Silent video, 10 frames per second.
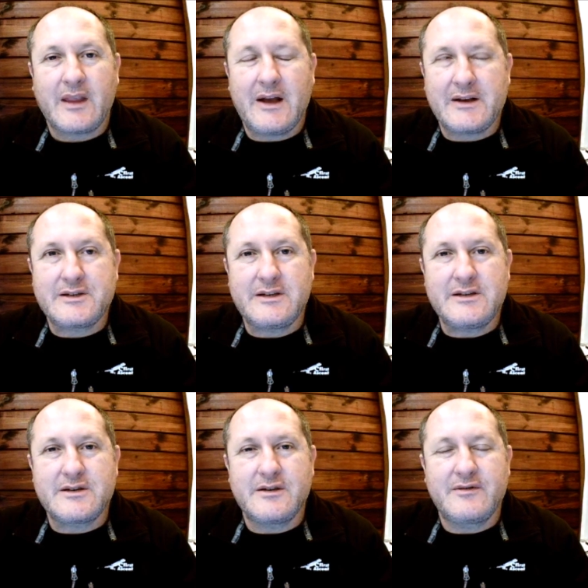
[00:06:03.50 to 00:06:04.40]
actually
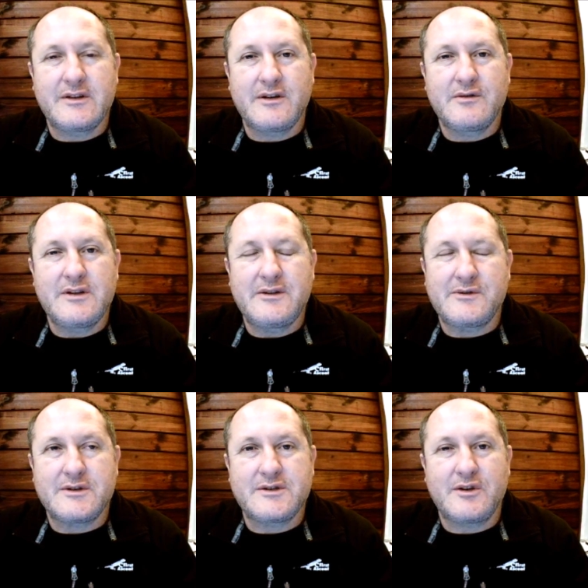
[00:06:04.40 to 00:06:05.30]
serving their own
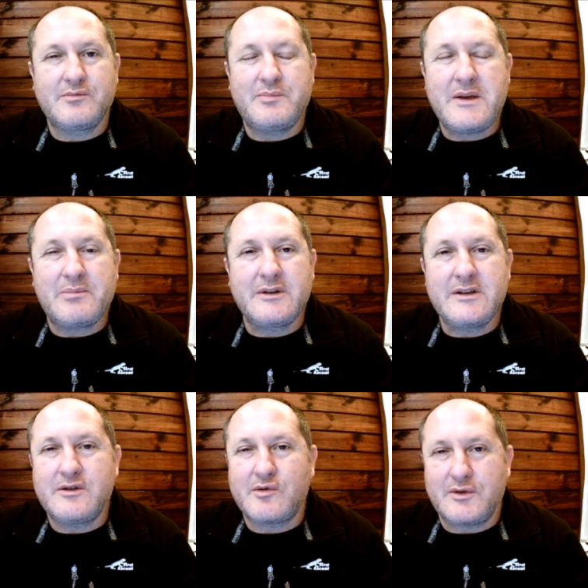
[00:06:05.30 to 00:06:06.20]
interests. So people
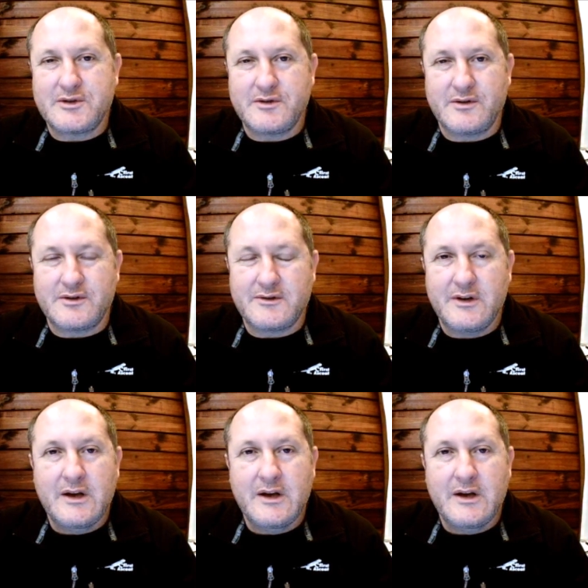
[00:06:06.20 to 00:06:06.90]
need to question this.